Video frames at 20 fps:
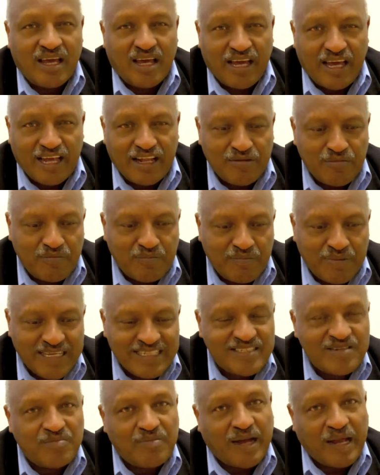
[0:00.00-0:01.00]
And
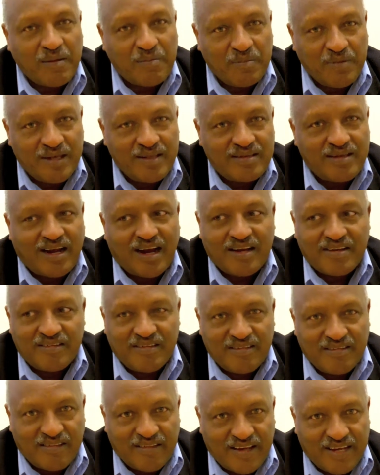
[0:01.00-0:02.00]
bit by bit, I
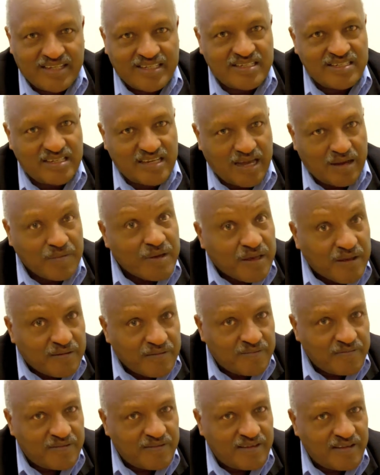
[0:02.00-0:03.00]
think that is coming.
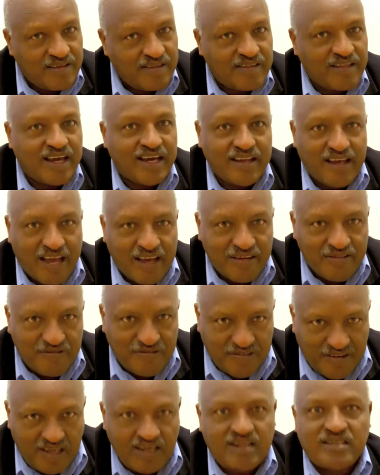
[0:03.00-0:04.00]
That I
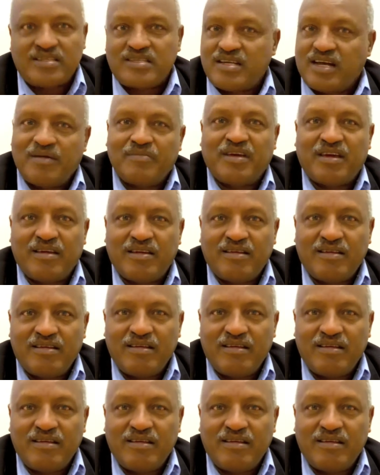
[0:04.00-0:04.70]
feel is coming.